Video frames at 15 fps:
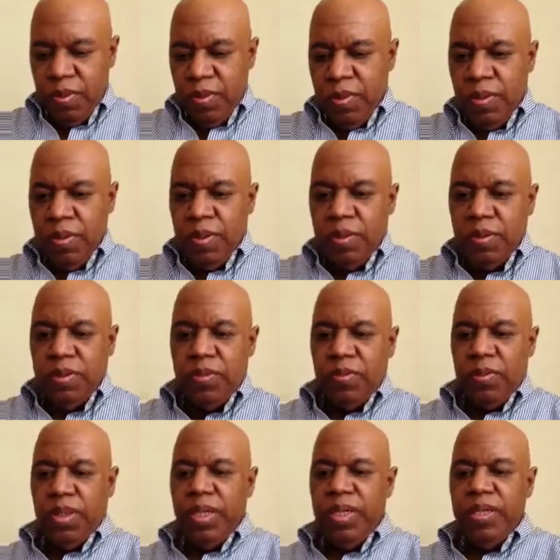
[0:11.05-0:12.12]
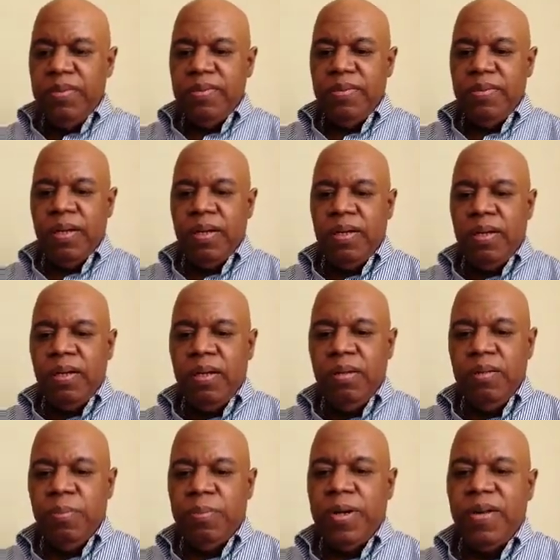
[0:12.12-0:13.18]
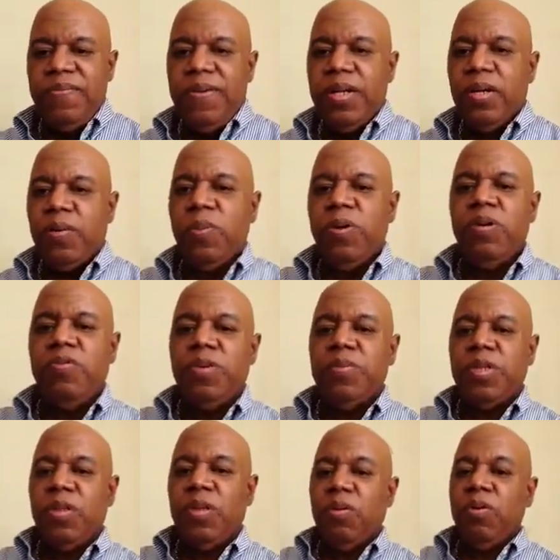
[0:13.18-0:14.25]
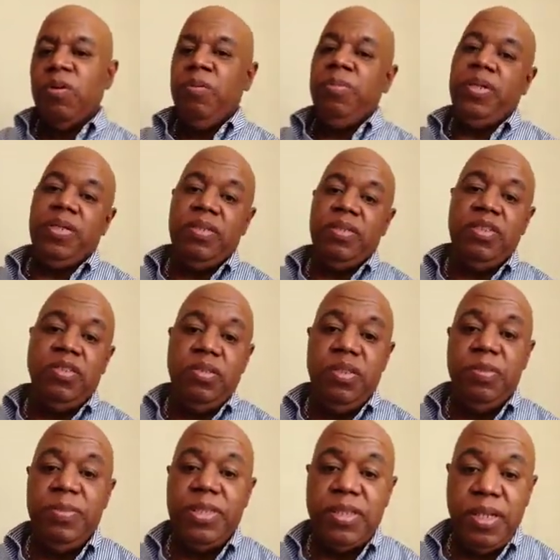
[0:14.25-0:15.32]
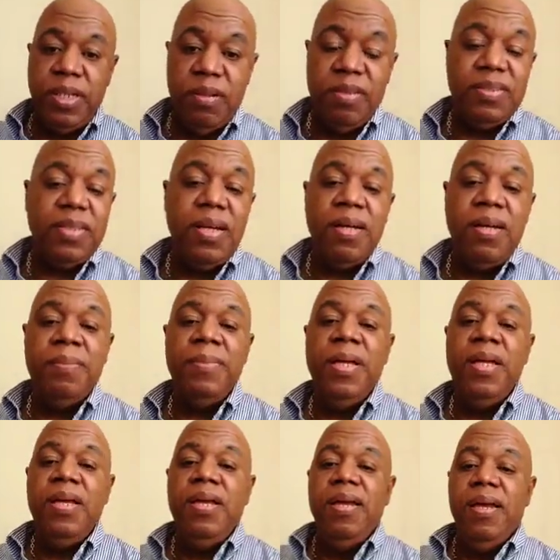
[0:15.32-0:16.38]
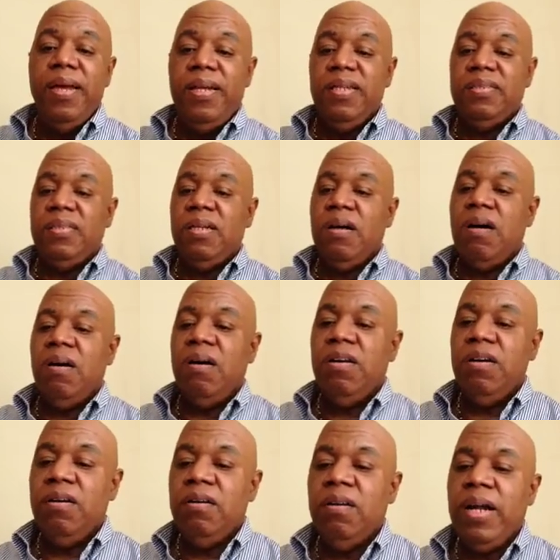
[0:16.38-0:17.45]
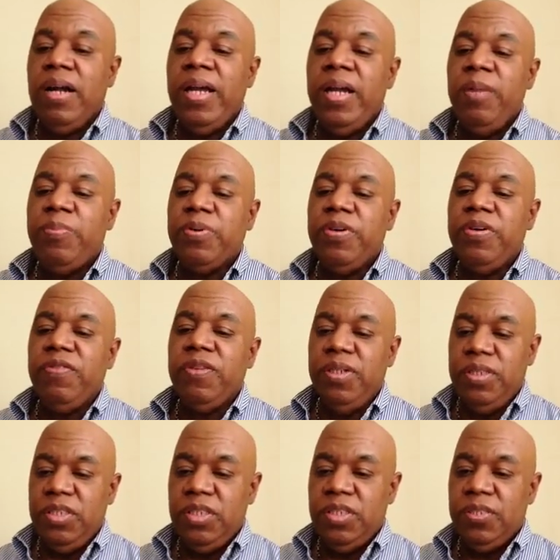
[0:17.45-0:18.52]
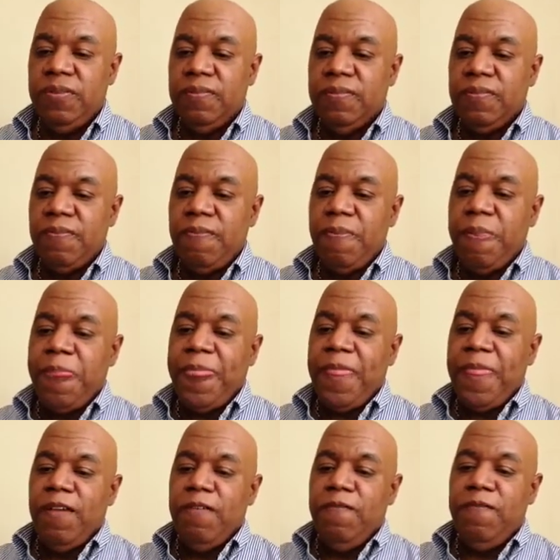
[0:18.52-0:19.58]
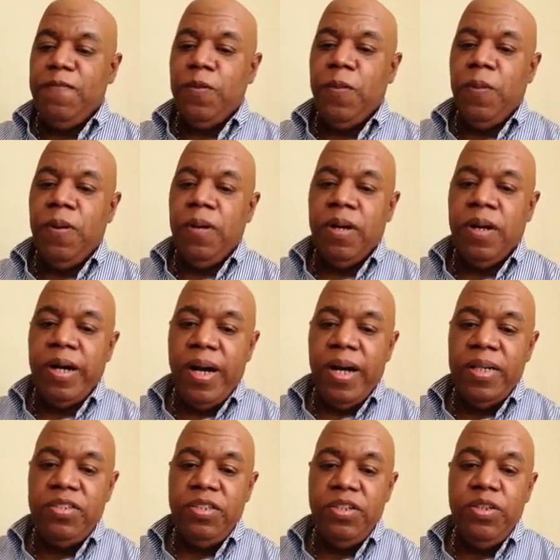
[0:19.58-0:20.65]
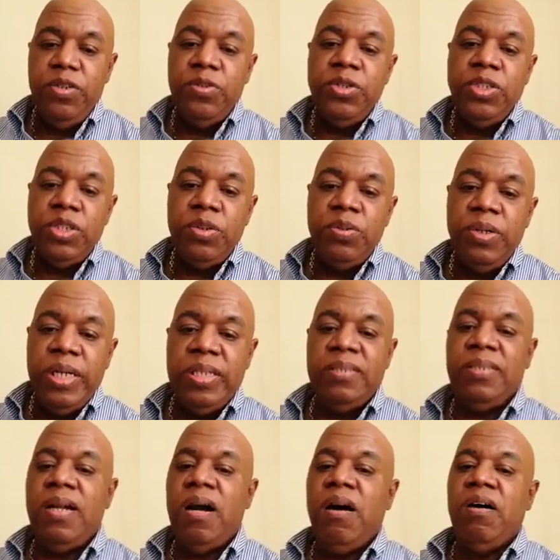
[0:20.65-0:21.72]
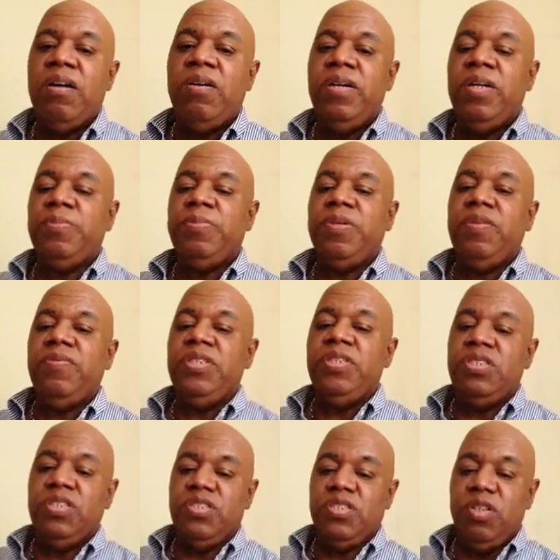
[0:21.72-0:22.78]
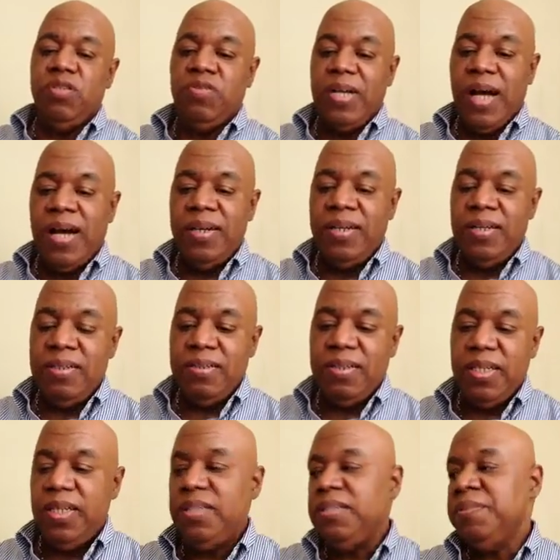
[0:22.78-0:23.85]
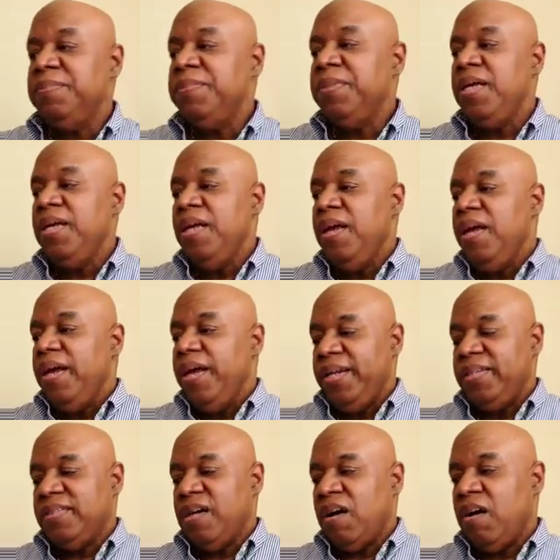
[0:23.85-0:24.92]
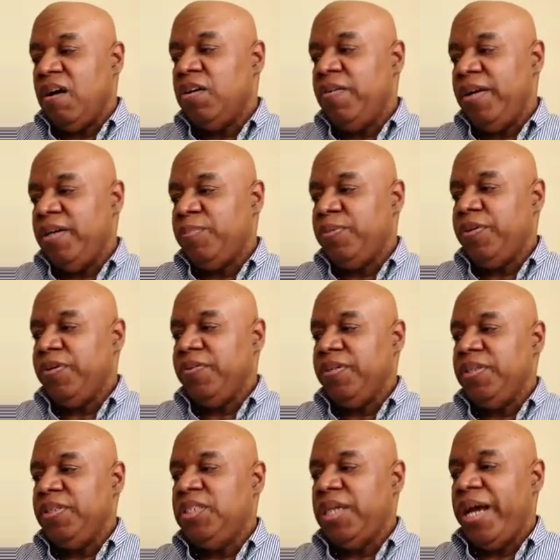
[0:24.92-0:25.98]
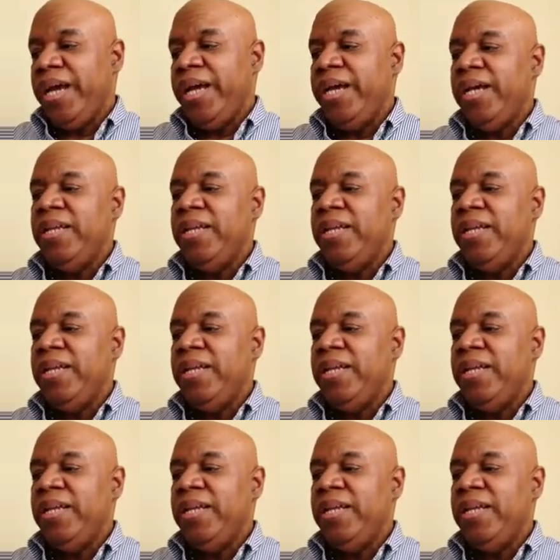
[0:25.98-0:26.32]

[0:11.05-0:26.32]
to release uh, the prophetic word from the Lord, because as you hear me say all the time, it is an honor and a privilege for God to use you. It is an honor and a privilege to serve God in His kingdom. It is an honor and a privilege, and